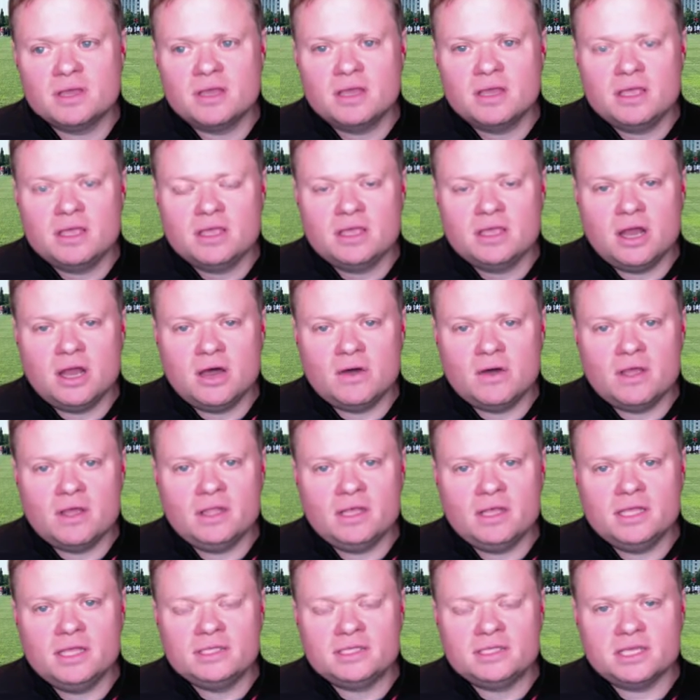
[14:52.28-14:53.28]
you know,
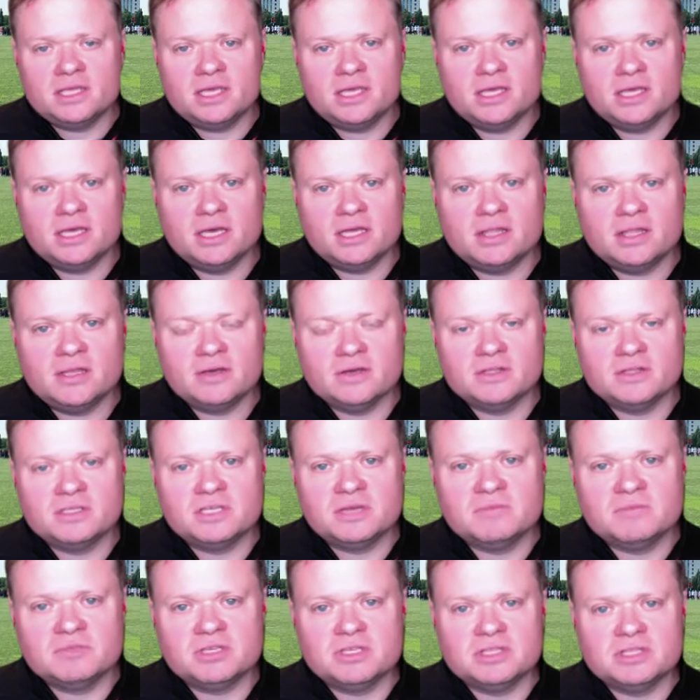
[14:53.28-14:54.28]
it's the old
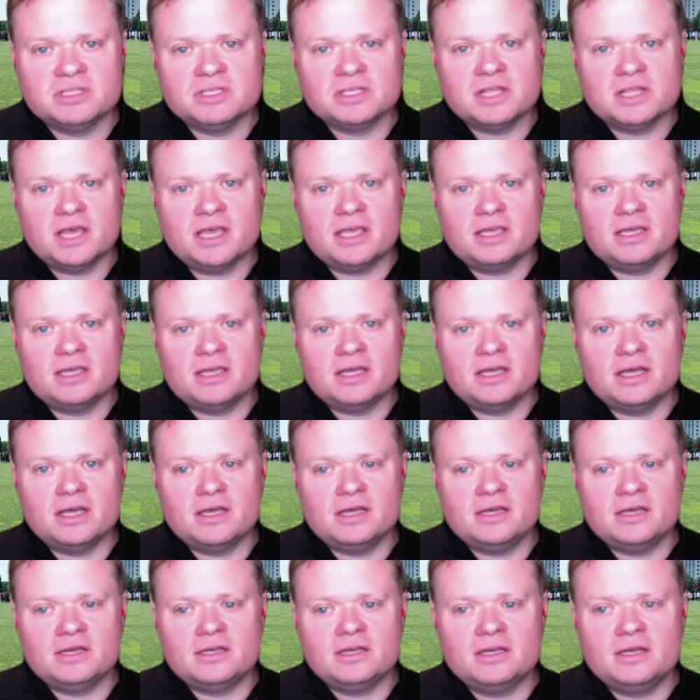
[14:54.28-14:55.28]
Simpsons, like,
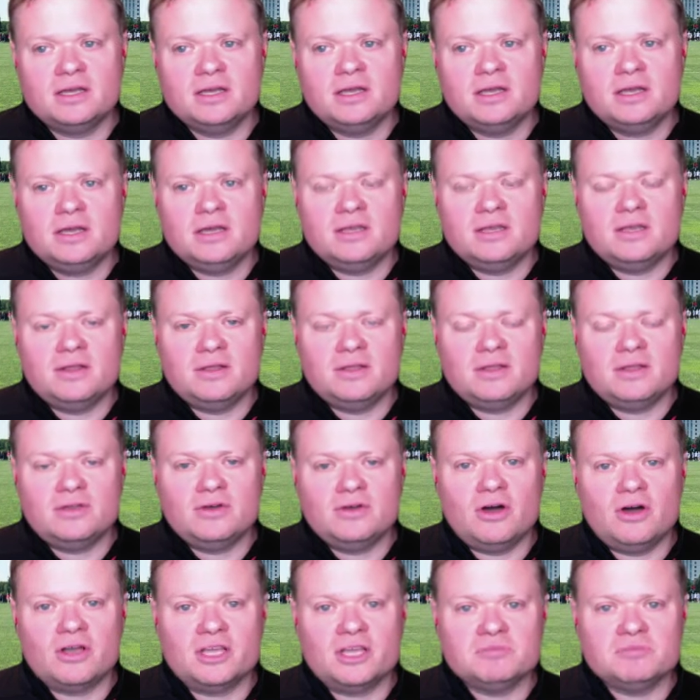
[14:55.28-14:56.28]
you know, the
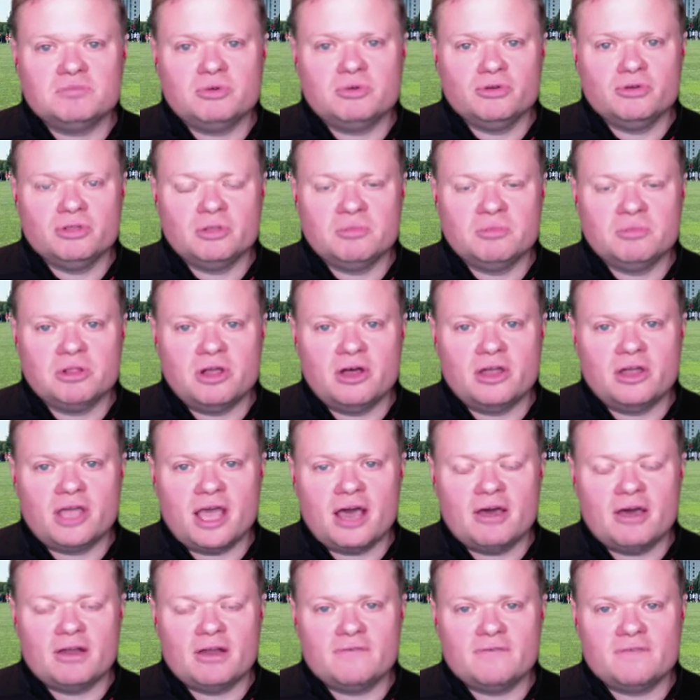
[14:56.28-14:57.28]
dog has pulled the plug
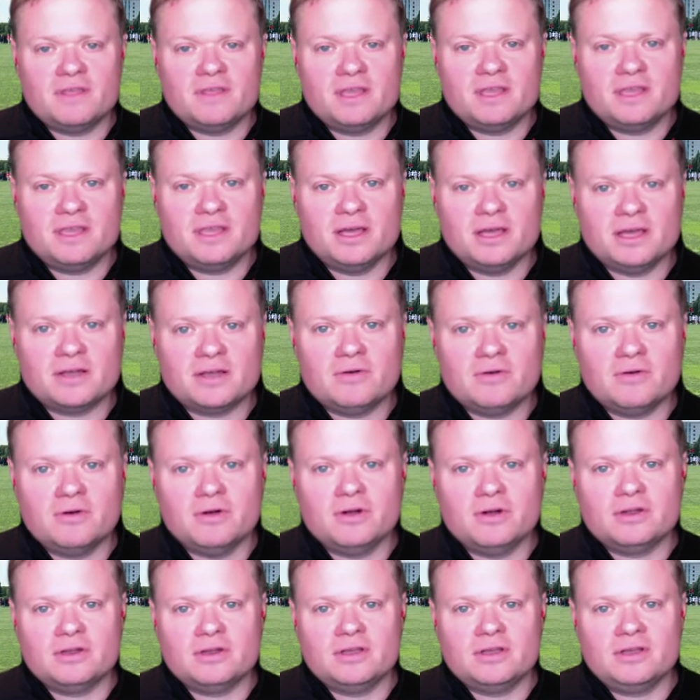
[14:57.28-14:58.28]
out of the
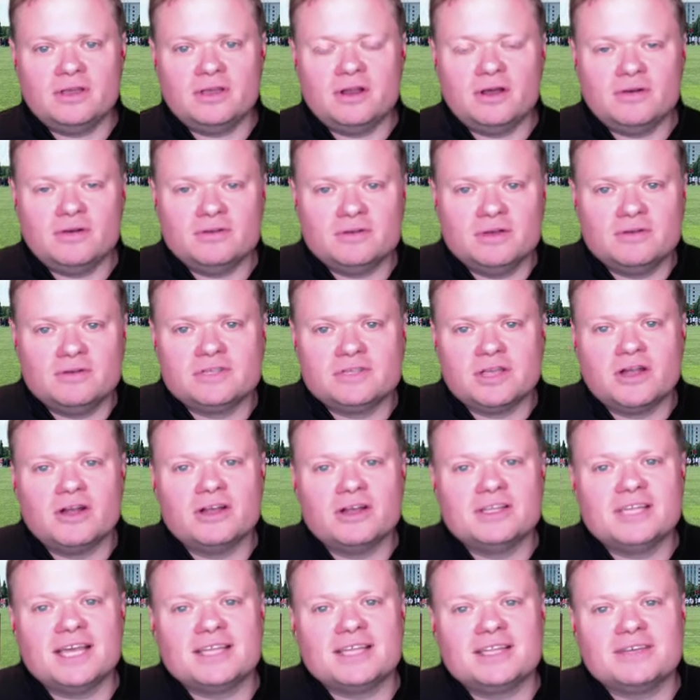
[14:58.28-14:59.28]
cord, you know, oh, sorry,
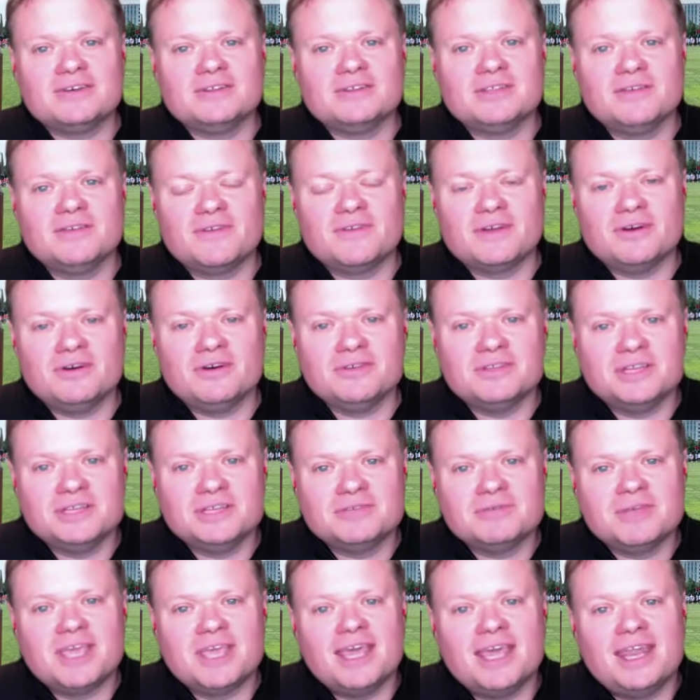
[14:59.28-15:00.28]
technical difficulties.
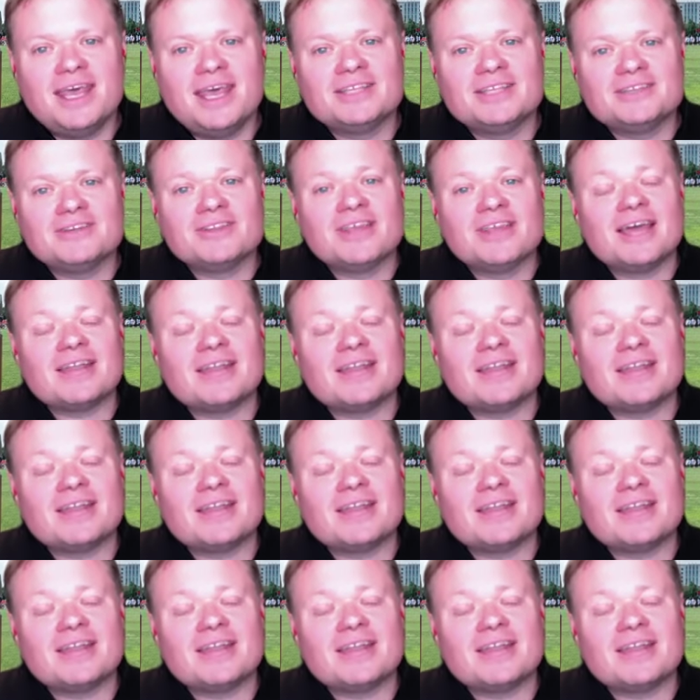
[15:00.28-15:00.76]
We can't answer that